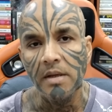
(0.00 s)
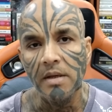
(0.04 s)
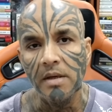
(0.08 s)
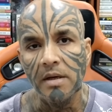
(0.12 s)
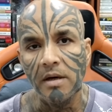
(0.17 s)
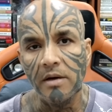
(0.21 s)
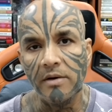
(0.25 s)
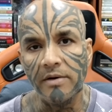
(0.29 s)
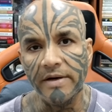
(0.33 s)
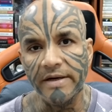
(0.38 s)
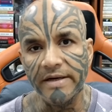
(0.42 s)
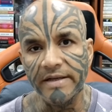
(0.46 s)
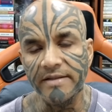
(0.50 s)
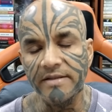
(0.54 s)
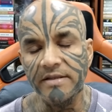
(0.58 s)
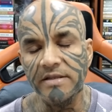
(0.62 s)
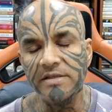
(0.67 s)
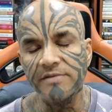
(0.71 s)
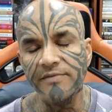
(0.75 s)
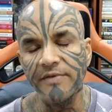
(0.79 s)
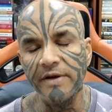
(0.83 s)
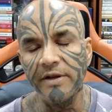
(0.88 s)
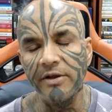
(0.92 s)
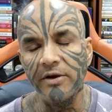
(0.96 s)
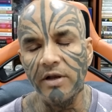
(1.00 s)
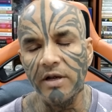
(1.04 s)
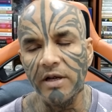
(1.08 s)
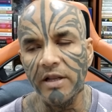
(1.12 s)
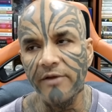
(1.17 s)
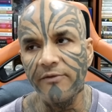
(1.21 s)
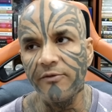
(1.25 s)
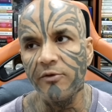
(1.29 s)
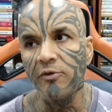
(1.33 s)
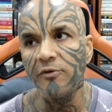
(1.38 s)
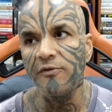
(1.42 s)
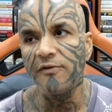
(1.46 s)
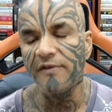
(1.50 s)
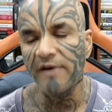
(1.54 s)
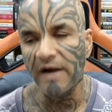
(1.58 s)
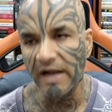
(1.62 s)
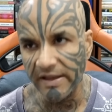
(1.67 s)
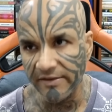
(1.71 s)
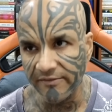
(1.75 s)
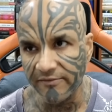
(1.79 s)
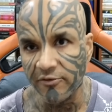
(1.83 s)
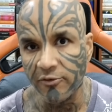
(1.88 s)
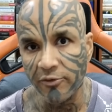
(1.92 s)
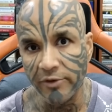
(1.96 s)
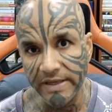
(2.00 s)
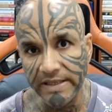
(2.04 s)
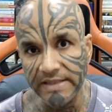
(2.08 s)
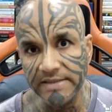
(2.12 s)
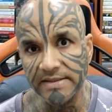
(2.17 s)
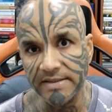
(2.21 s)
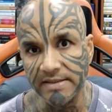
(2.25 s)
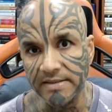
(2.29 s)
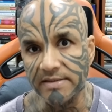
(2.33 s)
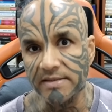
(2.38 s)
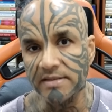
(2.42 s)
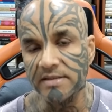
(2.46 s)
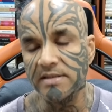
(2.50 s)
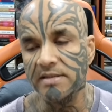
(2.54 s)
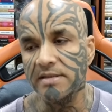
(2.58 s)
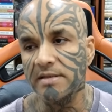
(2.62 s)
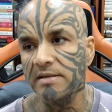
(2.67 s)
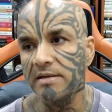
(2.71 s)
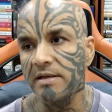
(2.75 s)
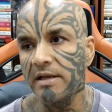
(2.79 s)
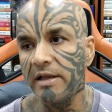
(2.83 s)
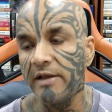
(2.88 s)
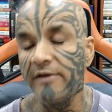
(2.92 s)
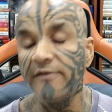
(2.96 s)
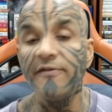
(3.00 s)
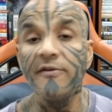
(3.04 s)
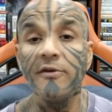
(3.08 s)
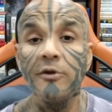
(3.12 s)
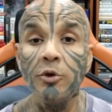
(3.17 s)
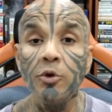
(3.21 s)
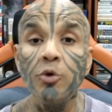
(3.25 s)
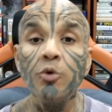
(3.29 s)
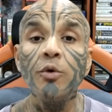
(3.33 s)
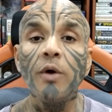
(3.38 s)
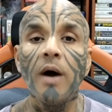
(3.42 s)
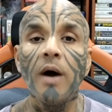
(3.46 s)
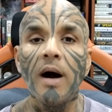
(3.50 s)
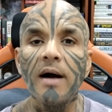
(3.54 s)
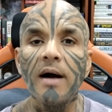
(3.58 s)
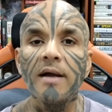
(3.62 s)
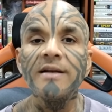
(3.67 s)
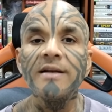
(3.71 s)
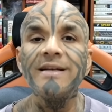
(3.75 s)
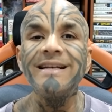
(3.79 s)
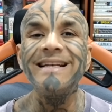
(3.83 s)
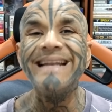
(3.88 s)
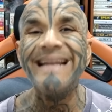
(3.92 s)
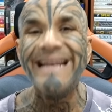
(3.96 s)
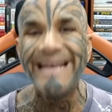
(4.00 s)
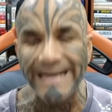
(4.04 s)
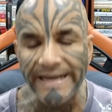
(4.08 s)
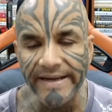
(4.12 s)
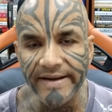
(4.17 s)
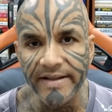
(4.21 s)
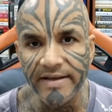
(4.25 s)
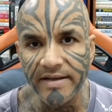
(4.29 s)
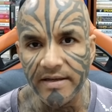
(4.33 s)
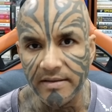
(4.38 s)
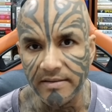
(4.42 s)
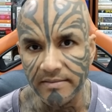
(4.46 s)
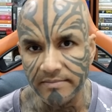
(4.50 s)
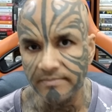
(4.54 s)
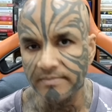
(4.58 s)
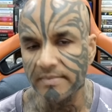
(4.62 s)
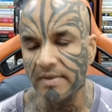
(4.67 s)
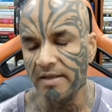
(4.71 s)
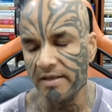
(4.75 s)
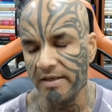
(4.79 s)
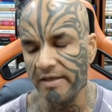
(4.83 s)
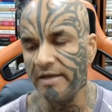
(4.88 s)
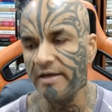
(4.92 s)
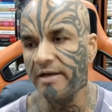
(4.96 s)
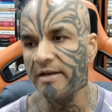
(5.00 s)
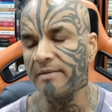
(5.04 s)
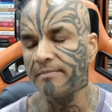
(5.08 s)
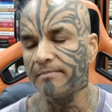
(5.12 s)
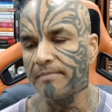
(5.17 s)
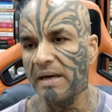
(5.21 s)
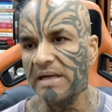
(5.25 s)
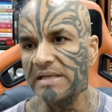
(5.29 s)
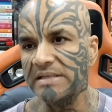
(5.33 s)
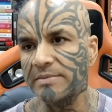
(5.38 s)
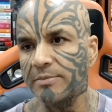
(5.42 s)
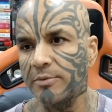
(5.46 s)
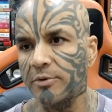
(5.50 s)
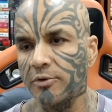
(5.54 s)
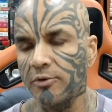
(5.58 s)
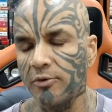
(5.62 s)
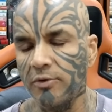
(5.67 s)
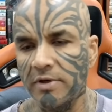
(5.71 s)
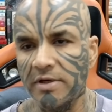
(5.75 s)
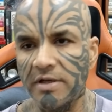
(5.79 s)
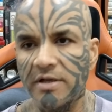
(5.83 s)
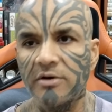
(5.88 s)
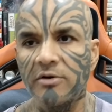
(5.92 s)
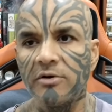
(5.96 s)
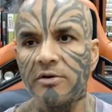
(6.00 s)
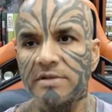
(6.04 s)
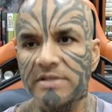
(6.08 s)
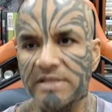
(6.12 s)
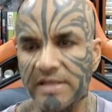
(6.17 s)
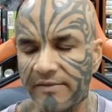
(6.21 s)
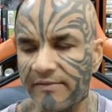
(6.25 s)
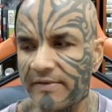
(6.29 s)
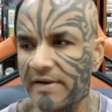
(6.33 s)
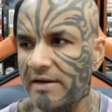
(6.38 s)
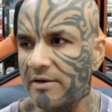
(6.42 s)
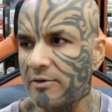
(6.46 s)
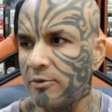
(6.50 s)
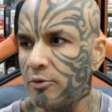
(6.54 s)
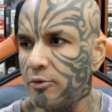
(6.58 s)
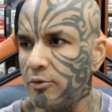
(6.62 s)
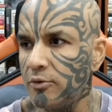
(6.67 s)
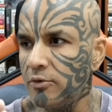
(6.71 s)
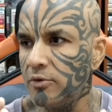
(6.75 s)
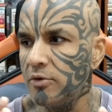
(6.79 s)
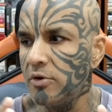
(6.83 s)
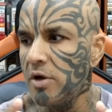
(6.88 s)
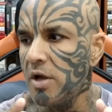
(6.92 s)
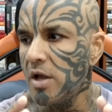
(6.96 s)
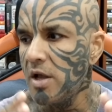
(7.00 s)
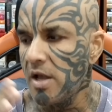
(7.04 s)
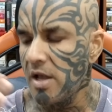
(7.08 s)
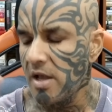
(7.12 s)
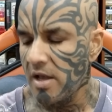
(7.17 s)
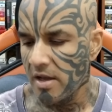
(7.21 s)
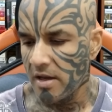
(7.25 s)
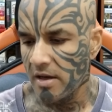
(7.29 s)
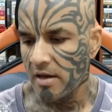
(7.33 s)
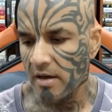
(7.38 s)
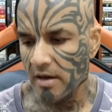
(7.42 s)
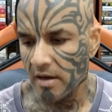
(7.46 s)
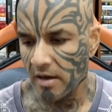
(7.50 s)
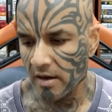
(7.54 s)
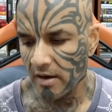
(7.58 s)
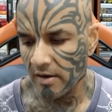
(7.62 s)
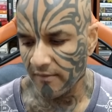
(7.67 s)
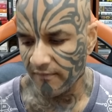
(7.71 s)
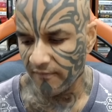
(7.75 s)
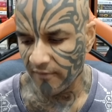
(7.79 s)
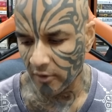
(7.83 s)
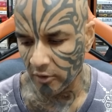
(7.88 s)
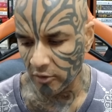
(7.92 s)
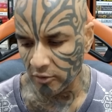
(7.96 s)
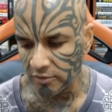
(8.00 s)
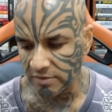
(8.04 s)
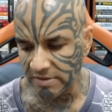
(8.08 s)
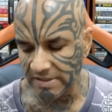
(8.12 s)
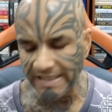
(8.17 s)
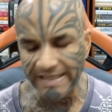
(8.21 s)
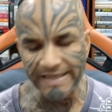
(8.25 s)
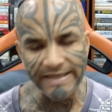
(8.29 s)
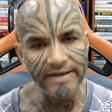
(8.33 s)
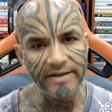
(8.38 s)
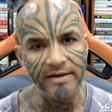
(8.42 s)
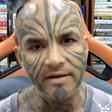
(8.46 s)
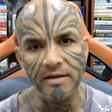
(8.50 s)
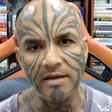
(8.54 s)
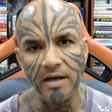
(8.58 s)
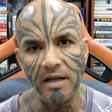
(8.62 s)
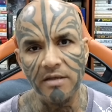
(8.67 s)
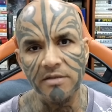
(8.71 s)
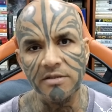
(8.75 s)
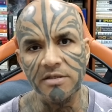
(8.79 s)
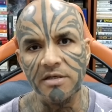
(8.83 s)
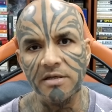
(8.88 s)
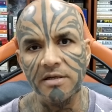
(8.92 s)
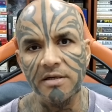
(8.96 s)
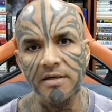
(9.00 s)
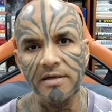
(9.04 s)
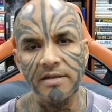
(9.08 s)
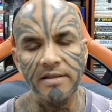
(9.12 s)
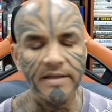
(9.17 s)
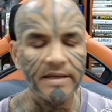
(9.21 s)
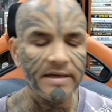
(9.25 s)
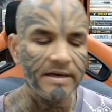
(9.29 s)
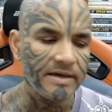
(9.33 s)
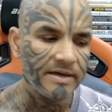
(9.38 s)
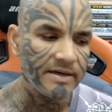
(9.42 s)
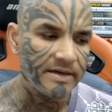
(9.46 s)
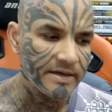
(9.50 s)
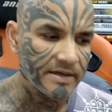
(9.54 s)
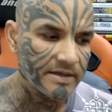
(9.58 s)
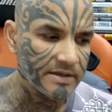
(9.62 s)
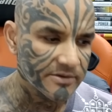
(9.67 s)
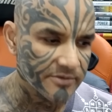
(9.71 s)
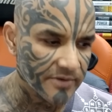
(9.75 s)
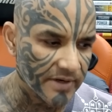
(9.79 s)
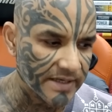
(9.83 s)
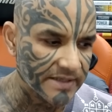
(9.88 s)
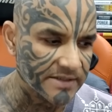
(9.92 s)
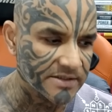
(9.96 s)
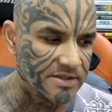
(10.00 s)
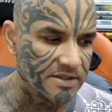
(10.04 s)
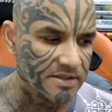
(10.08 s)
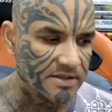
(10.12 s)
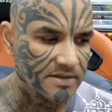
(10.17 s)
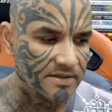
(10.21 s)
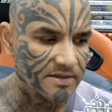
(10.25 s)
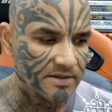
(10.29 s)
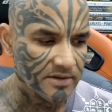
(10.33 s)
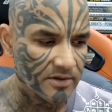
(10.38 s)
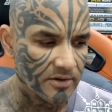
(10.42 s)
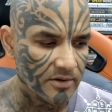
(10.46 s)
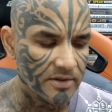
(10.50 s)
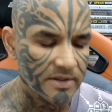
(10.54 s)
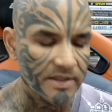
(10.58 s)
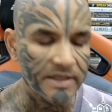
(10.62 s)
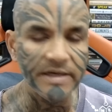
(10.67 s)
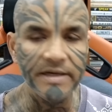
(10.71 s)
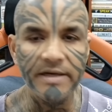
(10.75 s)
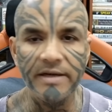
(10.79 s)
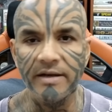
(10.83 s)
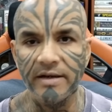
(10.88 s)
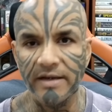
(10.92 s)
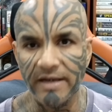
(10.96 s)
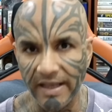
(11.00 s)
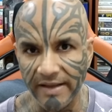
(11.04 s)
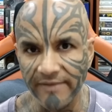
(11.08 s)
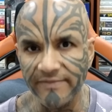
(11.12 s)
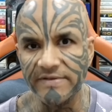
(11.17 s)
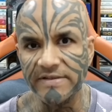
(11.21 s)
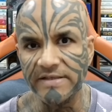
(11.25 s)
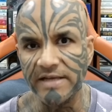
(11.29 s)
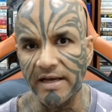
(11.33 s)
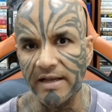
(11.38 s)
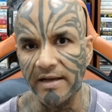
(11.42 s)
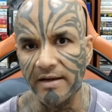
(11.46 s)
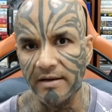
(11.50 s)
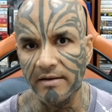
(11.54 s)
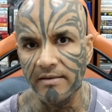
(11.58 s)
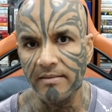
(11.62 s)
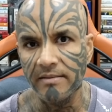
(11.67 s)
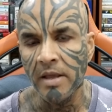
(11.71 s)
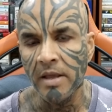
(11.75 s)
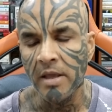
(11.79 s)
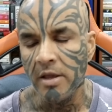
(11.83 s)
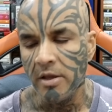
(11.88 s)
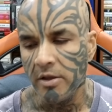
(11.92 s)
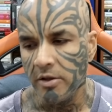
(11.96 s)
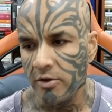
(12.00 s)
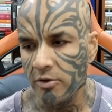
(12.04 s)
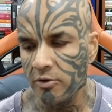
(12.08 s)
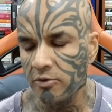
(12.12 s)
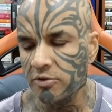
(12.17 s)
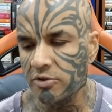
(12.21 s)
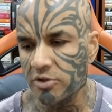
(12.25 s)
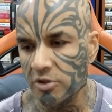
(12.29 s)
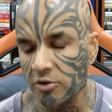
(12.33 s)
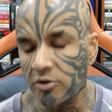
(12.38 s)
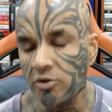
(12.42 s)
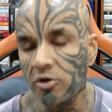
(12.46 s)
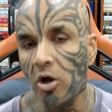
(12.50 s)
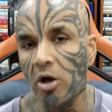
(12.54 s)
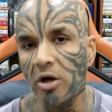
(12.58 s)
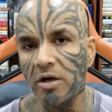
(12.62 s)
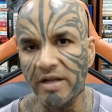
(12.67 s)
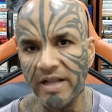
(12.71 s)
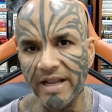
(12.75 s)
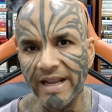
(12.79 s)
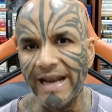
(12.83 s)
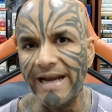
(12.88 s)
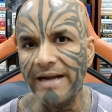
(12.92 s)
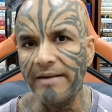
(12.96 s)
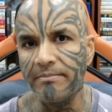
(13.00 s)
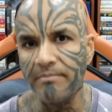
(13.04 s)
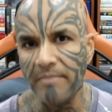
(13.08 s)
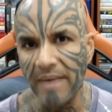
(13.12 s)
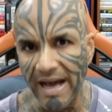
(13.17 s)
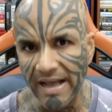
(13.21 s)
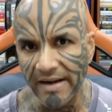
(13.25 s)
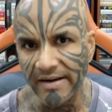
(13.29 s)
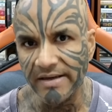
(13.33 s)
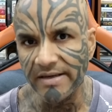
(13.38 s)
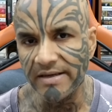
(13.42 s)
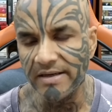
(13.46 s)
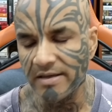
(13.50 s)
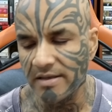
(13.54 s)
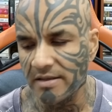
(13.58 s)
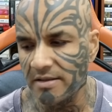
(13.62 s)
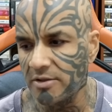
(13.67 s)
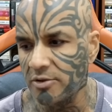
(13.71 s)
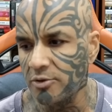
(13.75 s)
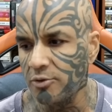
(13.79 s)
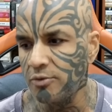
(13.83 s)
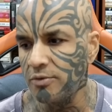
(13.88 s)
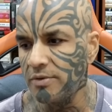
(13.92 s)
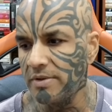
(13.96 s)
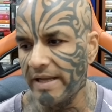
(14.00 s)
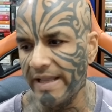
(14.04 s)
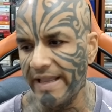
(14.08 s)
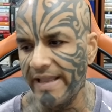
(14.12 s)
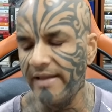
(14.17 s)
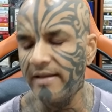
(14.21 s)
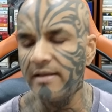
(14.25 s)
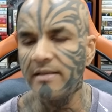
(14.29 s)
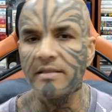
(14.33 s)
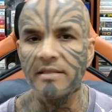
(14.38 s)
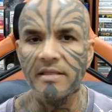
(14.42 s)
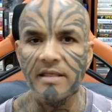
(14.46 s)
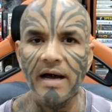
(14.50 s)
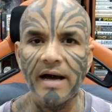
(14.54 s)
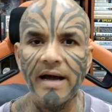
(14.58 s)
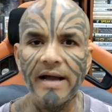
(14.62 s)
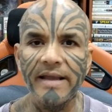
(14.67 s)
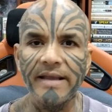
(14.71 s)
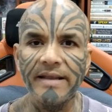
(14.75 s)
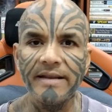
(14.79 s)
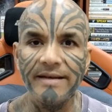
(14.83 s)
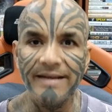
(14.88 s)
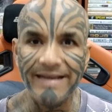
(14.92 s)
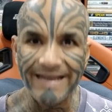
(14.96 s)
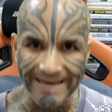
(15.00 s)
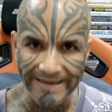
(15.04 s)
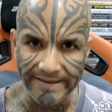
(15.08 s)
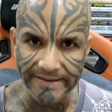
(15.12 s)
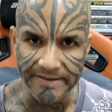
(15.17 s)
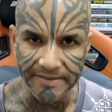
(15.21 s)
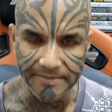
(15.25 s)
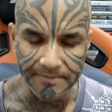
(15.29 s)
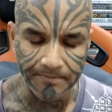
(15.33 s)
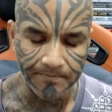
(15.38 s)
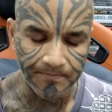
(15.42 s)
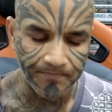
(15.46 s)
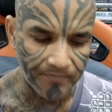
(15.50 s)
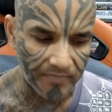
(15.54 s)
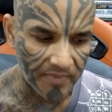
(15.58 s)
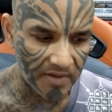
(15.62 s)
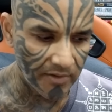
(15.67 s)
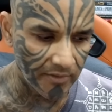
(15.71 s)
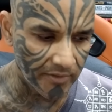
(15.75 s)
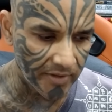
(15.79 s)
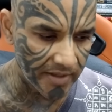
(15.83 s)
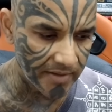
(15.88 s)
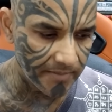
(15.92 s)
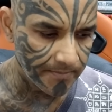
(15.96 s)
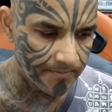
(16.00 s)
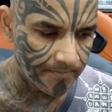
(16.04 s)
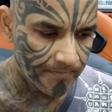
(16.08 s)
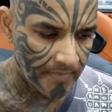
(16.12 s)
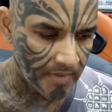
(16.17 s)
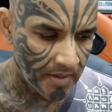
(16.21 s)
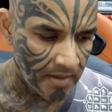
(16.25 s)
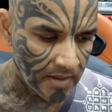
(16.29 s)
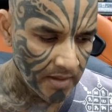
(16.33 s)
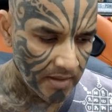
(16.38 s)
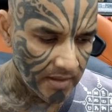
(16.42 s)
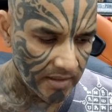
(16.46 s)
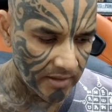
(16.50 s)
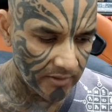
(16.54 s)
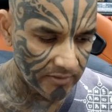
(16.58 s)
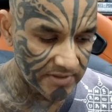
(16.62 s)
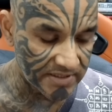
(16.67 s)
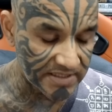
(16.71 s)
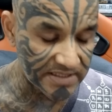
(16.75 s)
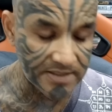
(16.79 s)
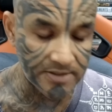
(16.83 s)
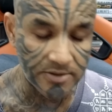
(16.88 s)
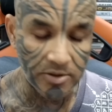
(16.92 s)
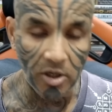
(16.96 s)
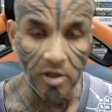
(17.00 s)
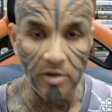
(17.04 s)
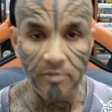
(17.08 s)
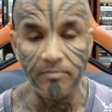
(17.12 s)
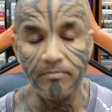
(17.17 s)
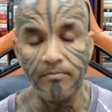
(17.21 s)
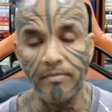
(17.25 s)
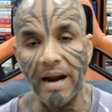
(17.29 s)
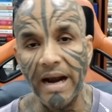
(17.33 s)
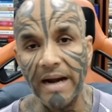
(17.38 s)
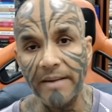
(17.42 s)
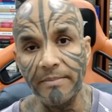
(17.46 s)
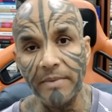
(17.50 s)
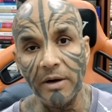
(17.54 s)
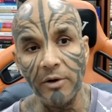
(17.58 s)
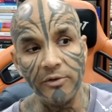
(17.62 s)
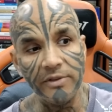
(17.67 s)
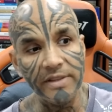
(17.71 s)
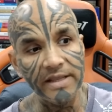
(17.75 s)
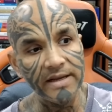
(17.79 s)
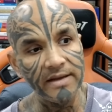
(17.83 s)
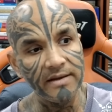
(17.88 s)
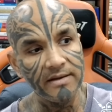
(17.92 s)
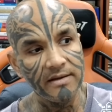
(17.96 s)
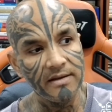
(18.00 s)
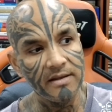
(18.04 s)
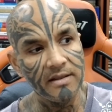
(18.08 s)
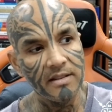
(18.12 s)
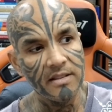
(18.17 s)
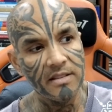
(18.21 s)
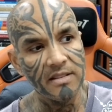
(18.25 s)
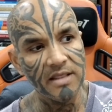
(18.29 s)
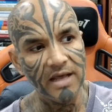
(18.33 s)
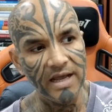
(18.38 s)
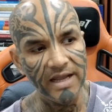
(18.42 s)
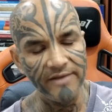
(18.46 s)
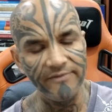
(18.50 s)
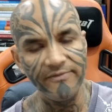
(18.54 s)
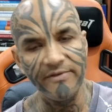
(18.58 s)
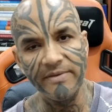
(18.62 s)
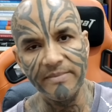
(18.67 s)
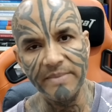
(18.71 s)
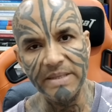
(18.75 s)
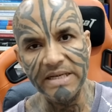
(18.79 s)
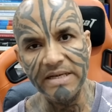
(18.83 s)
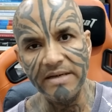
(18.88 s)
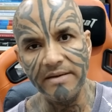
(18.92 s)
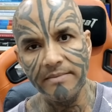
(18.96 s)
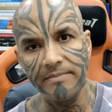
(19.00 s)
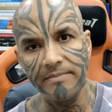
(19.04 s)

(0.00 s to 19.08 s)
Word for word: Alright, in this video, I'll give you five reasons if you are an Indian, an Indian passport holder or someone who uh, follows the Indian culture, the Indian tradition or the Indian lifestyle, you should not get married to a Thai lady. Okay? Now, this is not bad-mouthing Thai women,